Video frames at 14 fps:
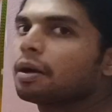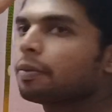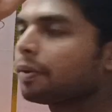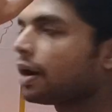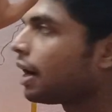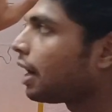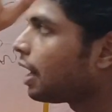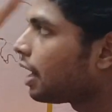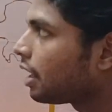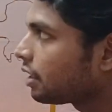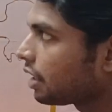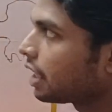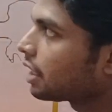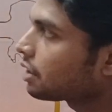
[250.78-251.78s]

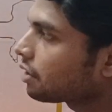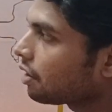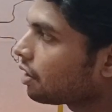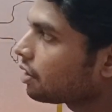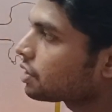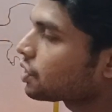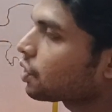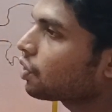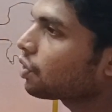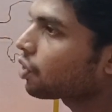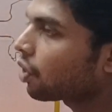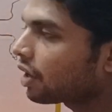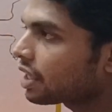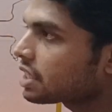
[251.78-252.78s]
The earth also
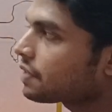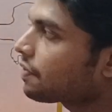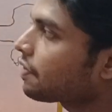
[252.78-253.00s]
rotates